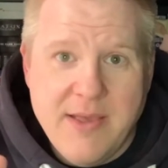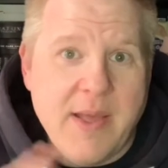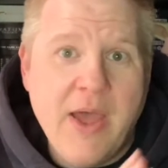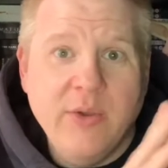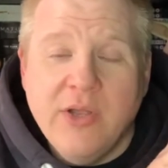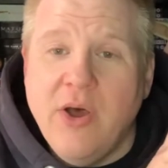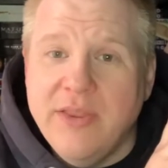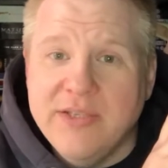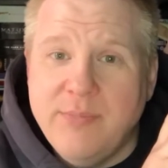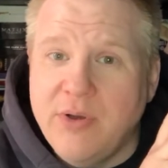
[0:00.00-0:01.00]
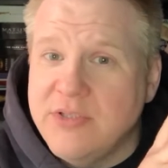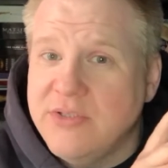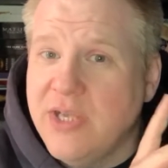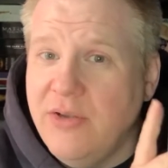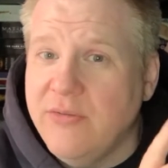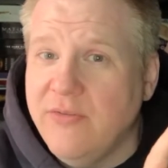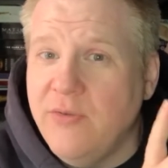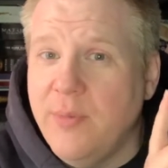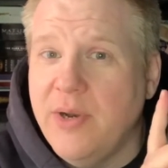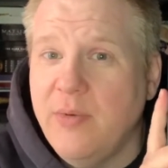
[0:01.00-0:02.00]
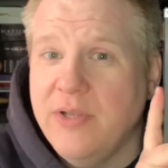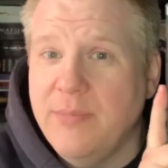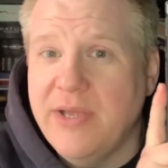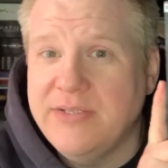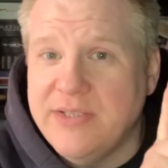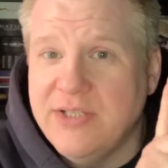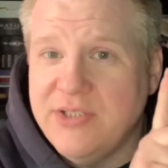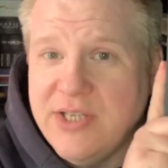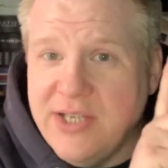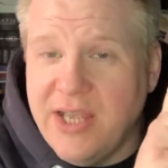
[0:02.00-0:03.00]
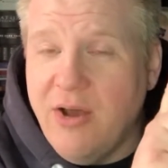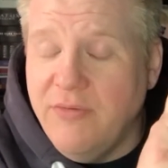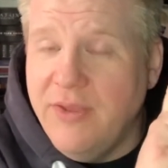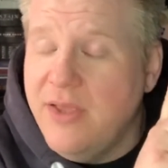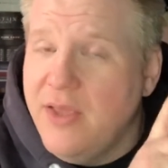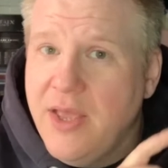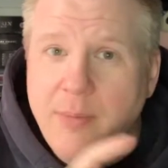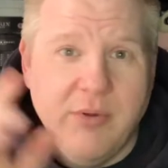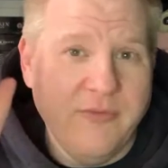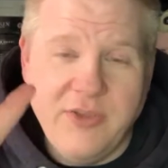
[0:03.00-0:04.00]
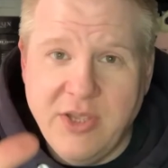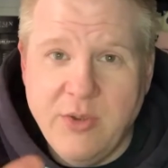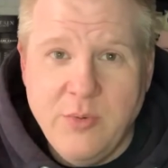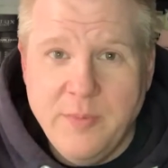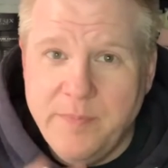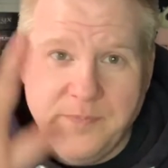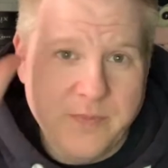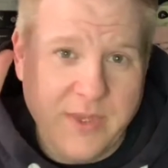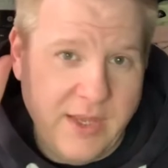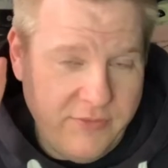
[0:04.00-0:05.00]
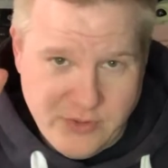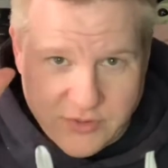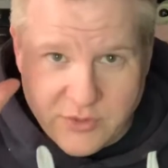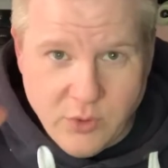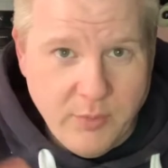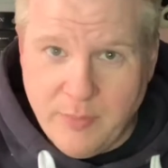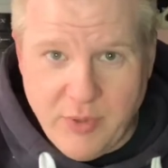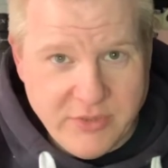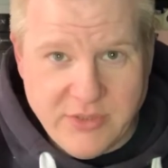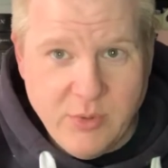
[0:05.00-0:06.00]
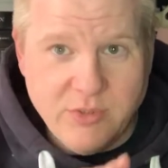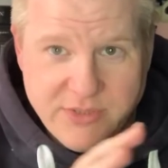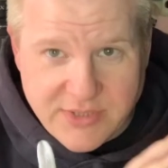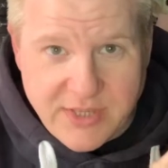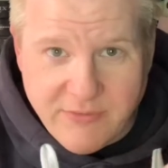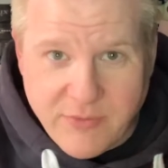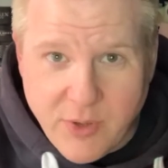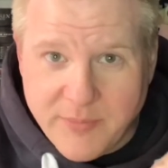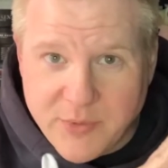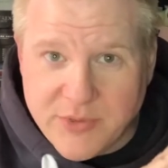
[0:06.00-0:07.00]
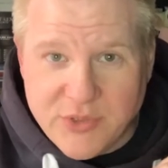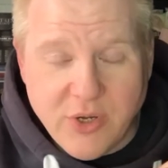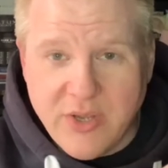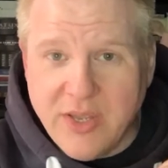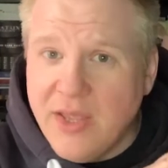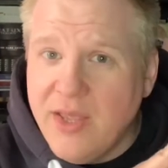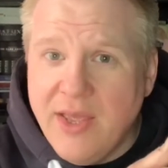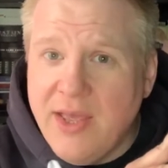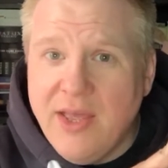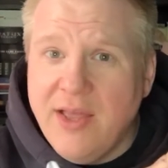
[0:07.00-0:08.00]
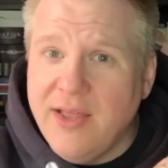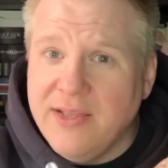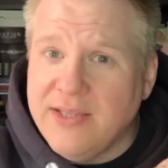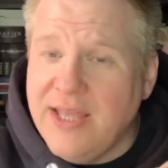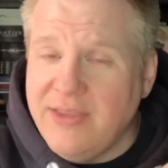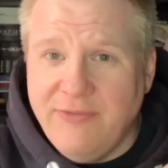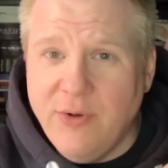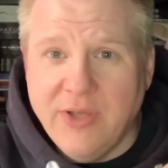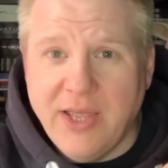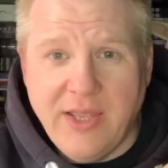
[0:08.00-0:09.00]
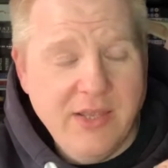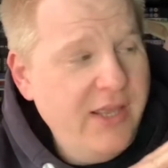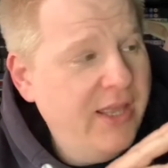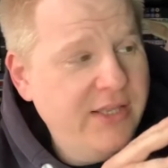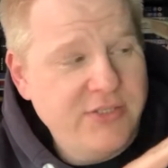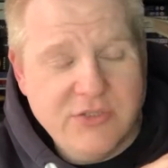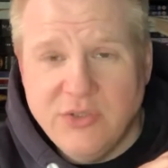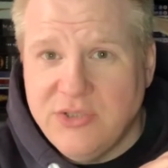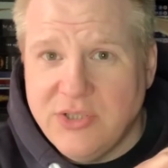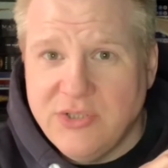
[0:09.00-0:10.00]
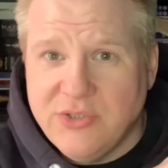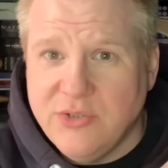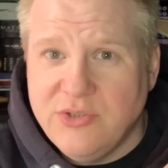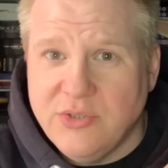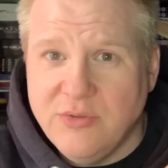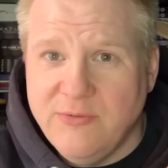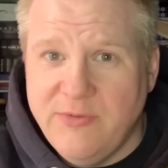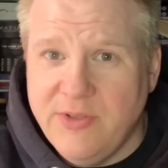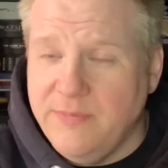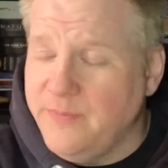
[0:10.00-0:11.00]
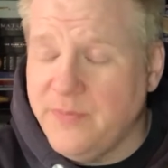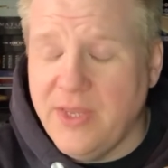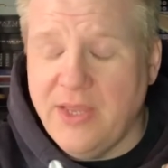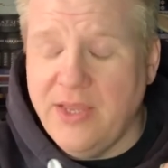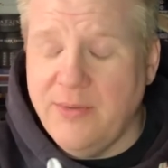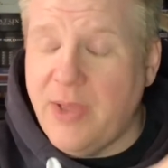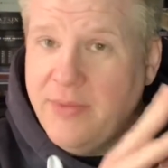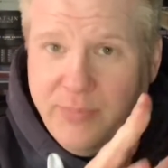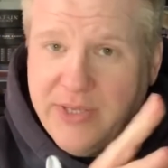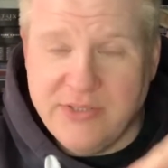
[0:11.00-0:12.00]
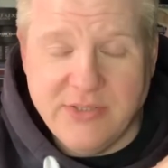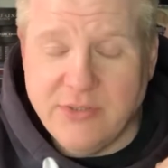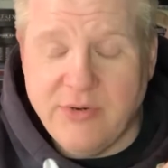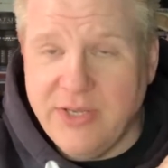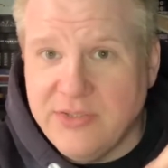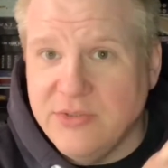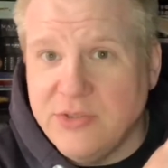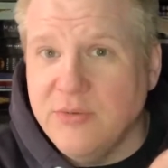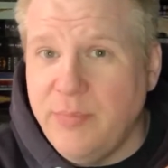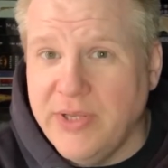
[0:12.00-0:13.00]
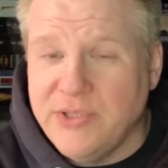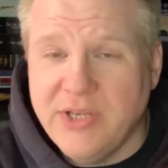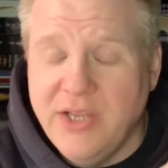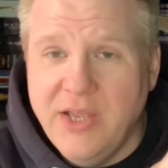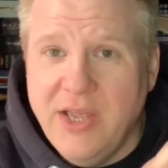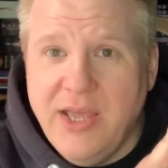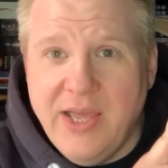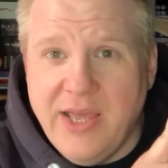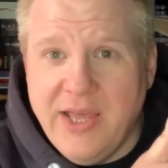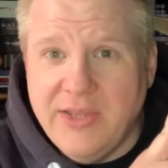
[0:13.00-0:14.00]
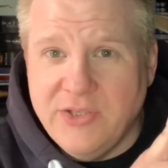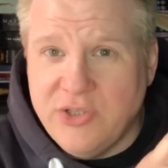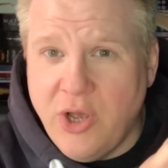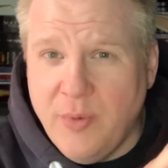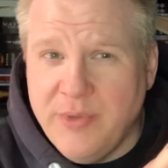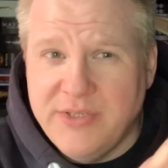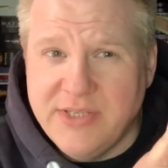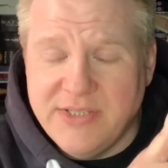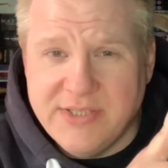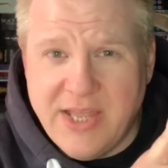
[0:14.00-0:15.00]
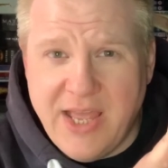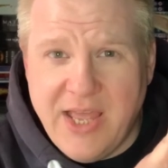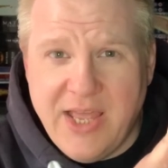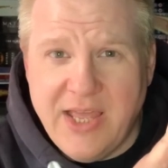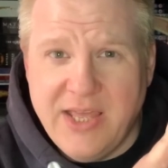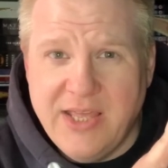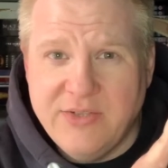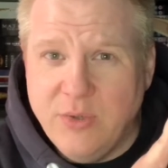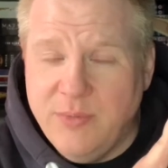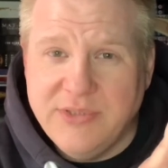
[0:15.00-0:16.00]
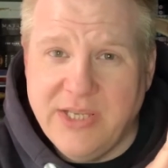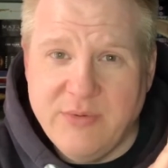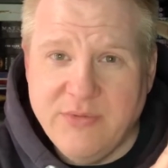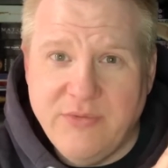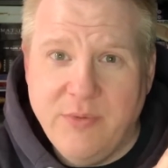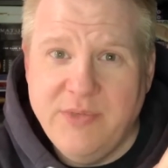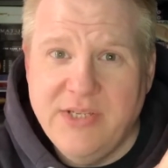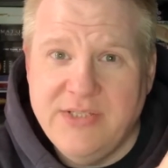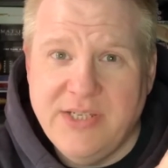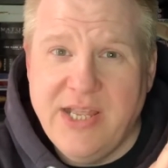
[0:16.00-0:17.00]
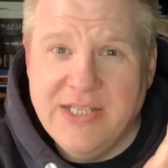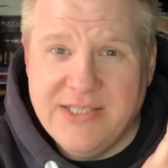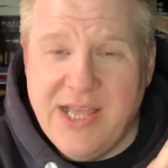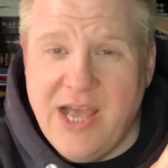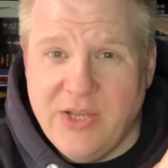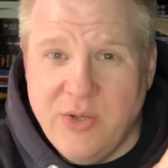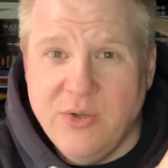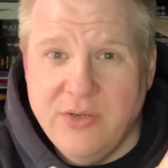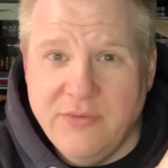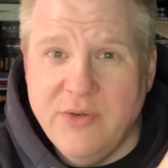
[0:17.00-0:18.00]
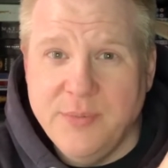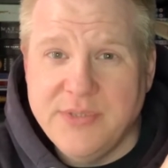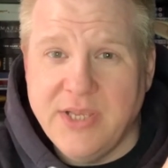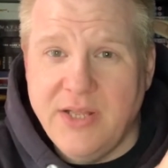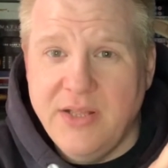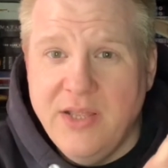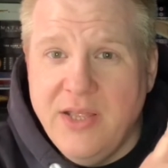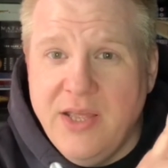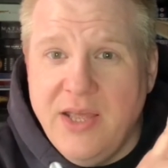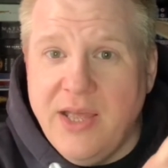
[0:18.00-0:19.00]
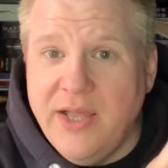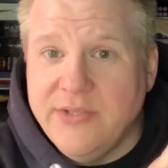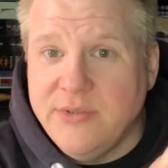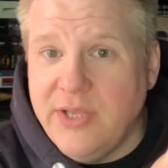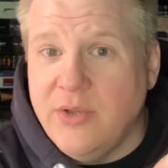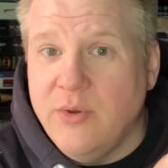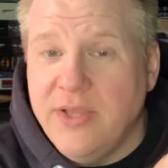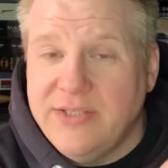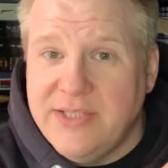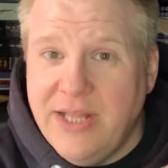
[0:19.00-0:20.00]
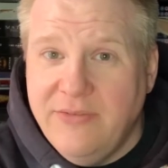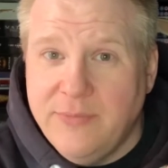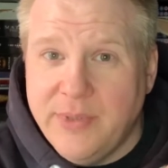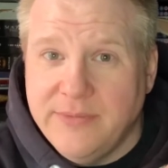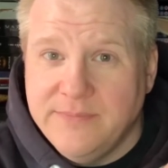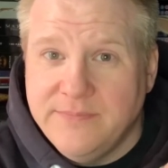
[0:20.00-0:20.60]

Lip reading: I only got this box because I love the film and I wanted the best edition you can get of it. But for you, if you're just a normal person who wants to see the film to enjoy it, get the 4K. It's such a good film and picture. Sorry, it's such a good picture. The sharpness is there. It's almost like it was filmed yesterday. It's that good of an upscale. So there you go. That's The Elephant Man.